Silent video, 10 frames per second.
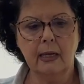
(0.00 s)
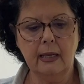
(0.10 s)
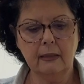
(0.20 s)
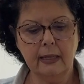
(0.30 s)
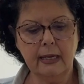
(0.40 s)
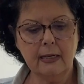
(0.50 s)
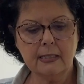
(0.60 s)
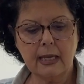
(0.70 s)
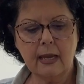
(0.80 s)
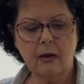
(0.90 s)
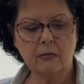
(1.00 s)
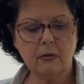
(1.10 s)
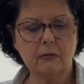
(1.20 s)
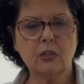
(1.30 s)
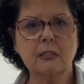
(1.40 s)
and laid it
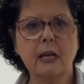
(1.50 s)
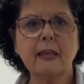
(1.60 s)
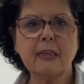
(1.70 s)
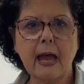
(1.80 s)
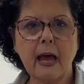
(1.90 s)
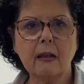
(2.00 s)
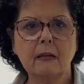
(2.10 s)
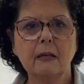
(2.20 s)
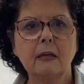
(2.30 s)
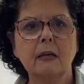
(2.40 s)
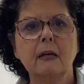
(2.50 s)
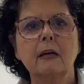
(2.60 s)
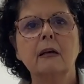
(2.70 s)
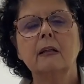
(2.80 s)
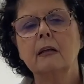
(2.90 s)
down just like that,
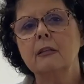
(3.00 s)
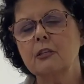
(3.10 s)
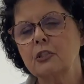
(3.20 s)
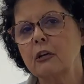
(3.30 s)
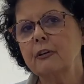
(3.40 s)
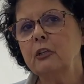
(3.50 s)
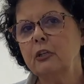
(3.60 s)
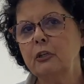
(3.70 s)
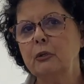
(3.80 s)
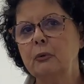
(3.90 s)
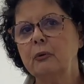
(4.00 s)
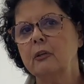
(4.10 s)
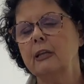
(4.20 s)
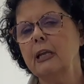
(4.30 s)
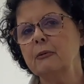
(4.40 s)
the servant knew
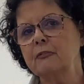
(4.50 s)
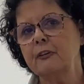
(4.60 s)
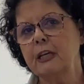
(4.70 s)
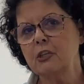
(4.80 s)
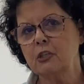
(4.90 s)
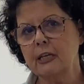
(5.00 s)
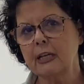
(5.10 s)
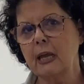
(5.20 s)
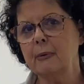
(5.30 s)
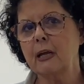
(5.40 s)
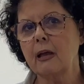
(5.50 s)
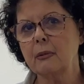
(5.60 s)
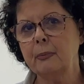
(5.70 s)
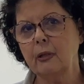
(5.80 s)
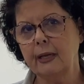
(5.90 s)
that he was finished and he came and got
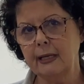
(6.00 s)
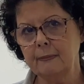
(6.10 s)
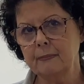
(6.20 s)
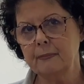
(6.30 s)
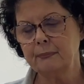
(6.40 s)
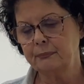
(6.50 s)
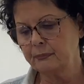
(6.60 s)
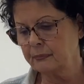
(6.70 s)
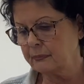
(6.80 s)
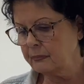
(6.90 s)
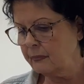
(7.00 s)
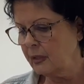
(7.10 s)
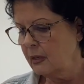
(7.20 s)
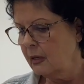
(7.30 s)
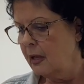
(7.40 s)
the plate.
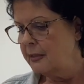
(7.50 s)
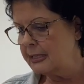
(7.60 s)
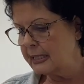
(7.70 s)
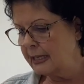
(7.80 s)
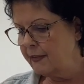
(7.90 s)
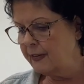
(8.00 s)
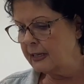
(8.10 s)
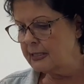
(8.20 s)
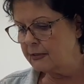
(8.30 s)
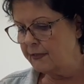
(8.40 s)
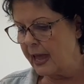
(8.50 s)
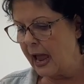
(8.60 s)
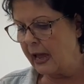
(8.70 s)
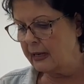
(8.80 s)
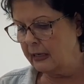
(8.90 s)
The significance of
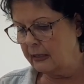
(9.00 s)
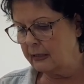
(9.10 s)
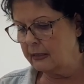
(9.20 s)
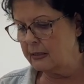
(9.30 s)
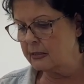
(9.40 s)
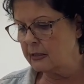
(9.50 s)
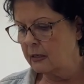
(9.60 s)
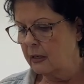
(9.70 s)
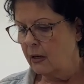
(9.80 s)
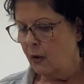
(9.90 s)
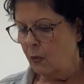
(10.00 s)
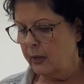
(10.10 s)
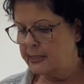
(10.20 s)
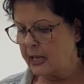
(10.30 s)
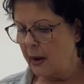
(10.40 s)
that is
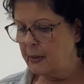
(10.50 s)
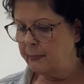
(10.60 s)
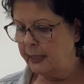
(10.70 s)
when Simon